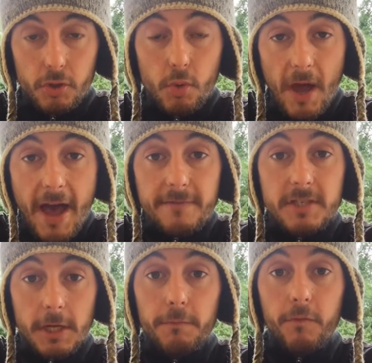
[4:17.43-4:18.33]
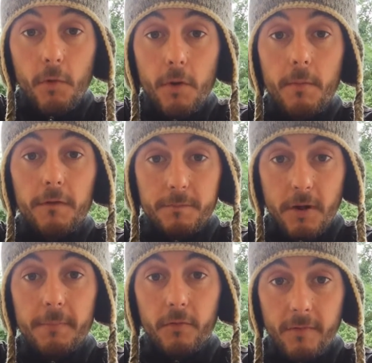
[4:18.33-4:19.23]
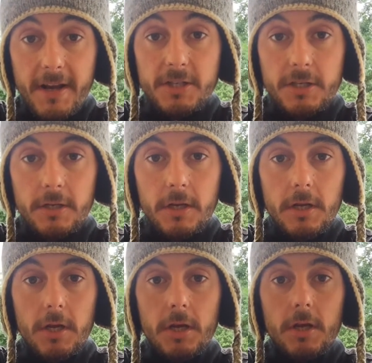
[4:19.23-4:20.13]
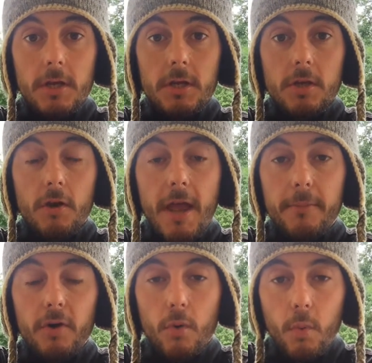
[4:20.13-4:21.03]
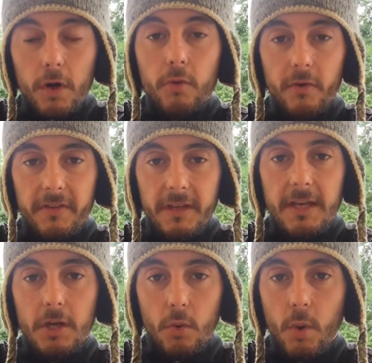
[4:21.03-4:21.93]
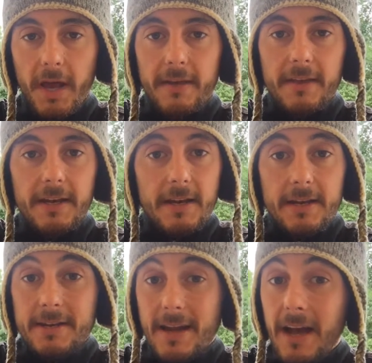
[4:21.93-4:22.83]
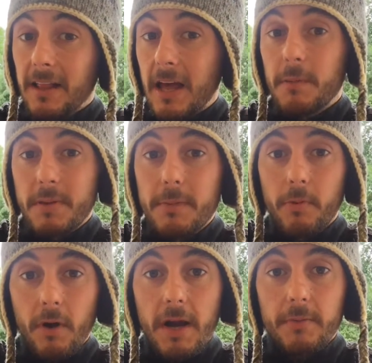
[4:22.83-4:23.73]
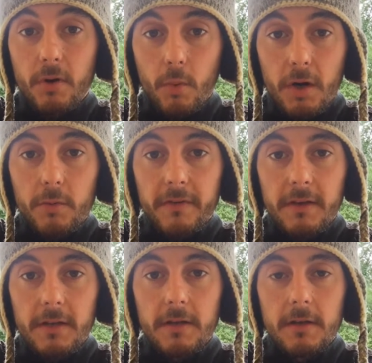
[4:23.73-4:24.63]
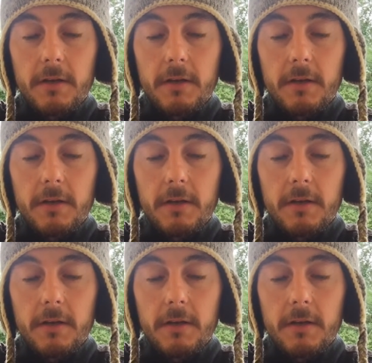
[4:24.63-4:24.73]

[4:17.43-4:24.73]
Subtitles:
You have some form of preparation. You're able to work with it in a way that not a lot of people are able to work with it.